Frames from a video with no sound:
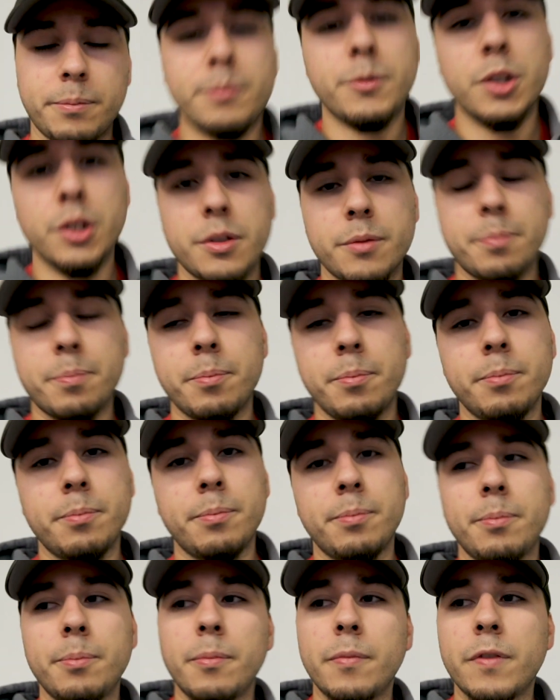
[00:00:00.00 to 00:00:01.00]
just
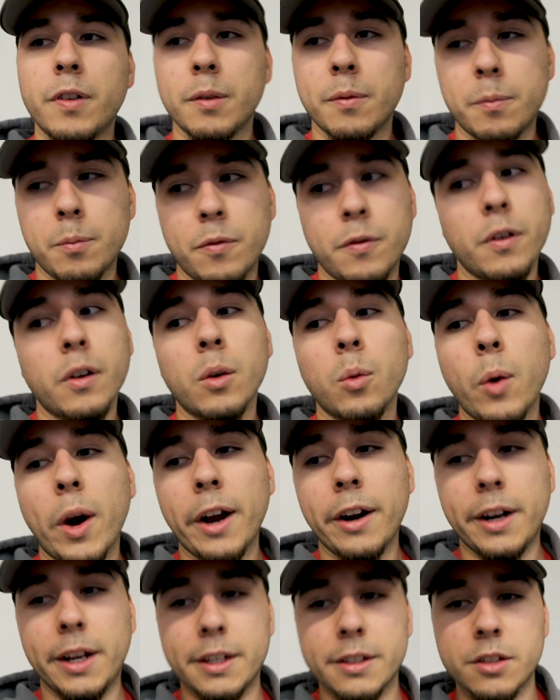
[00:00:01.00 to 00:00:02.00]
for
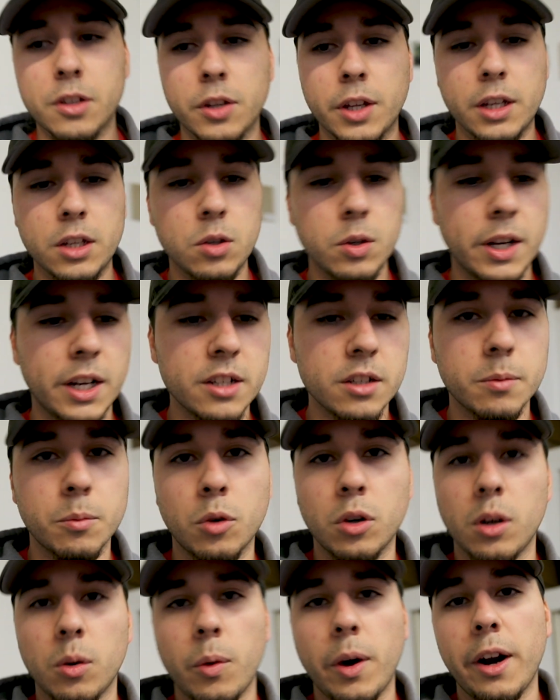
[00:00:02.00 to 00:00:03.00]
awareness, so that you guys are
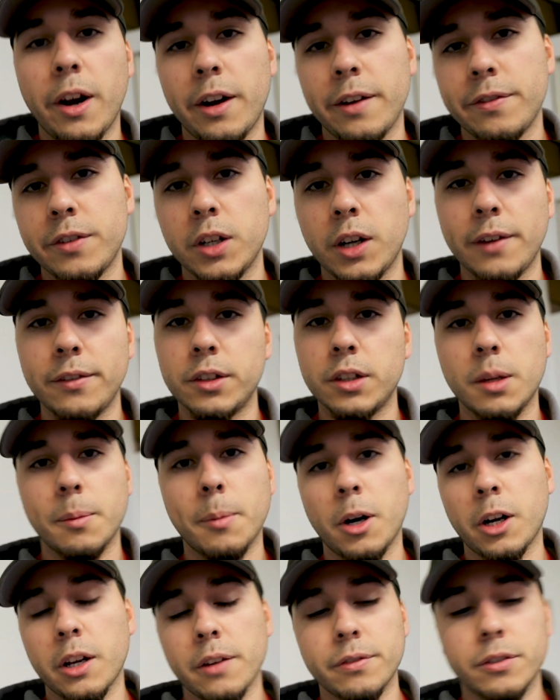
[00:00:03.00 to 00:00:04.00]
more aware if you're ever in the
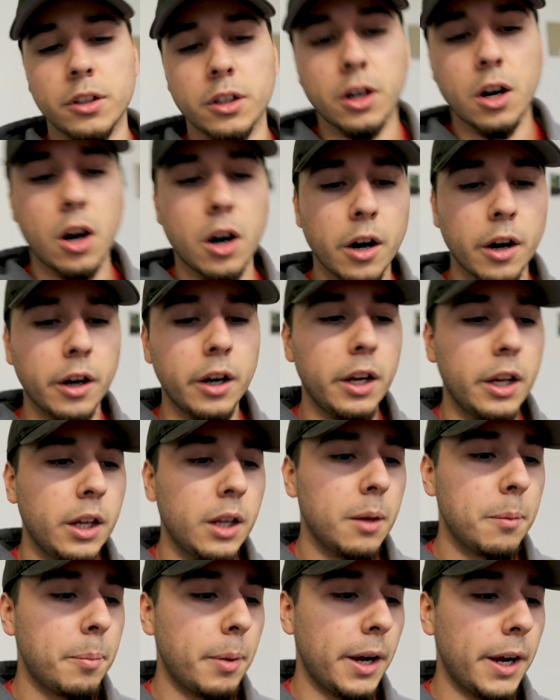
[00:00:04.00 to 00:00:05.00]
market for a car.
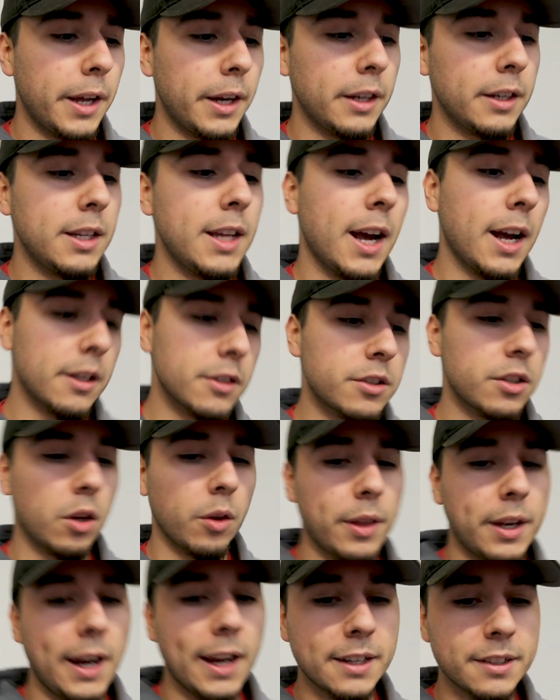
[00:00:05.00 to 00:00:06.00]
But yeah, so
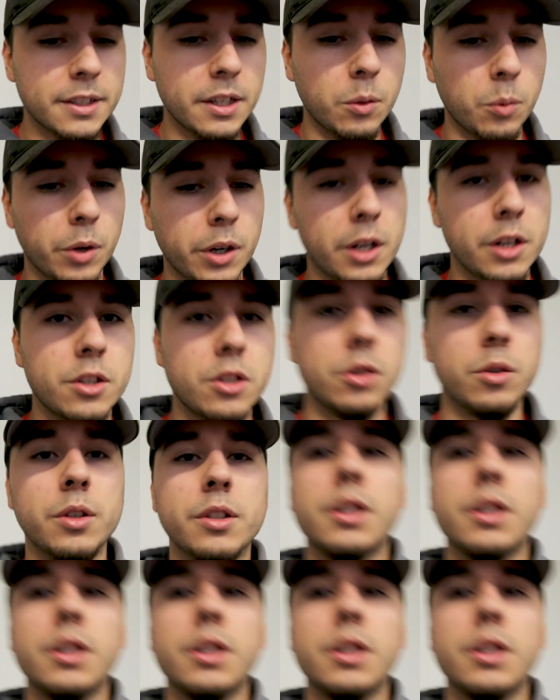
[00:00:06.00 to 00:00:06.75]
the next thing we're gonna do